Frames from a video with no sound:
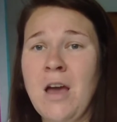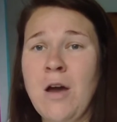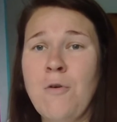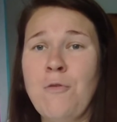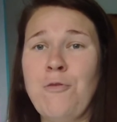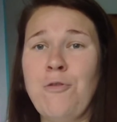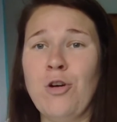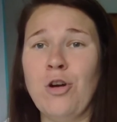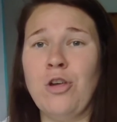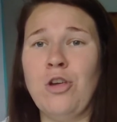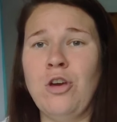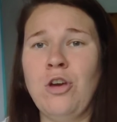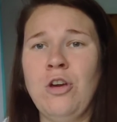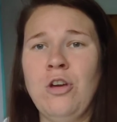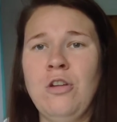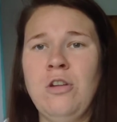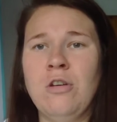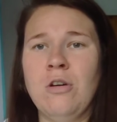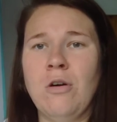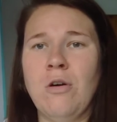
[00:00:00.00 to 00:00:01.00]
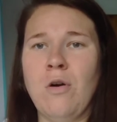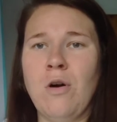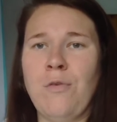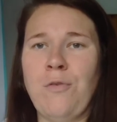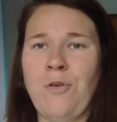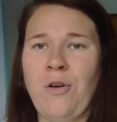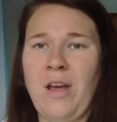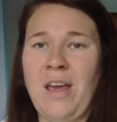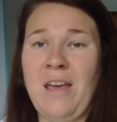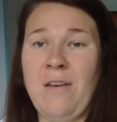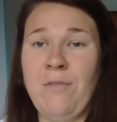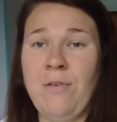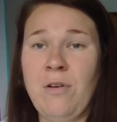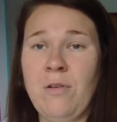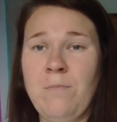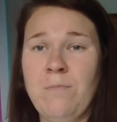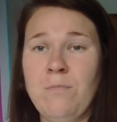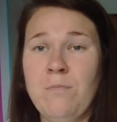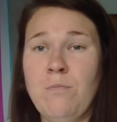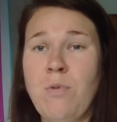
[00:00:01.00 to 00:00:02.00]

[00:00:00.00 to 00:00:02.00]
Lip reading: for good or for evil,